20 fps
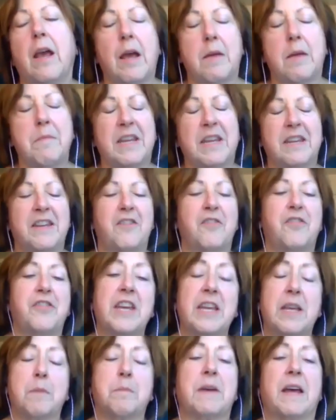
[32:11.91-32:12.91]
I mean, you
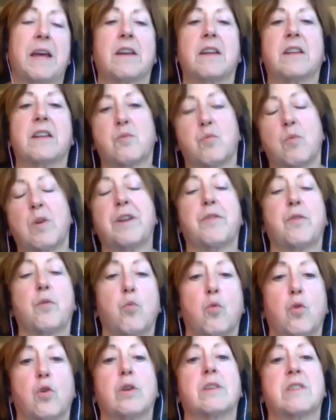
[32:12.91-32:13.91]
think about it, it's one of the
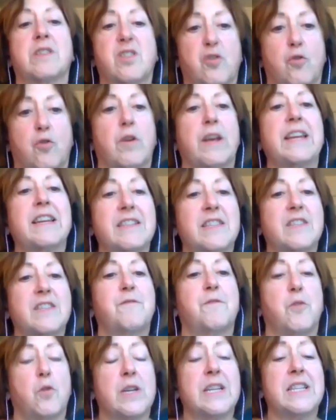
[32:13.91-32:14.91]
world's
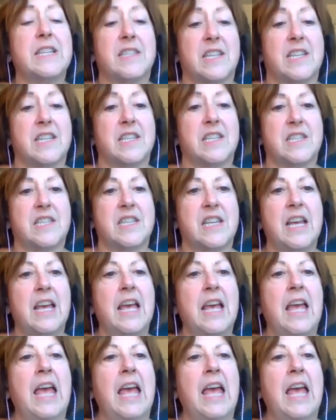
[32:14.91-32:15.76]
greatest voices,